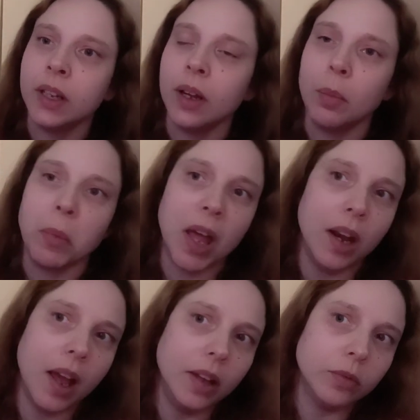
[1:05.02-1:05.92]
my
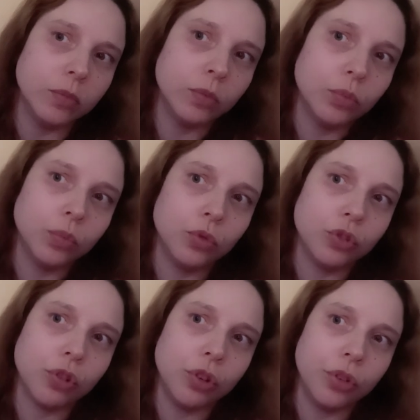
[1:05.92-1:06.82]
like
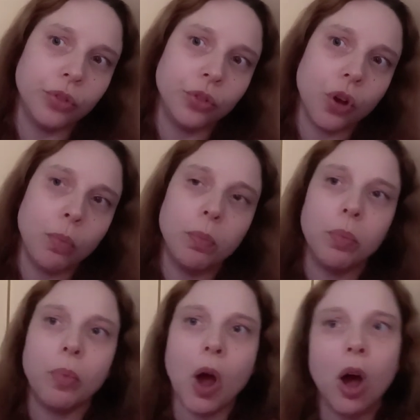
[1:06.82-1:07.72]
drawers got a
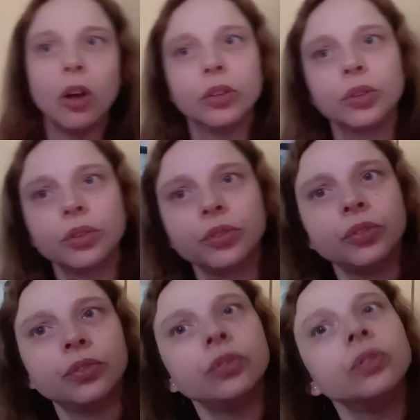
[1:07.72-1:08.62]
box,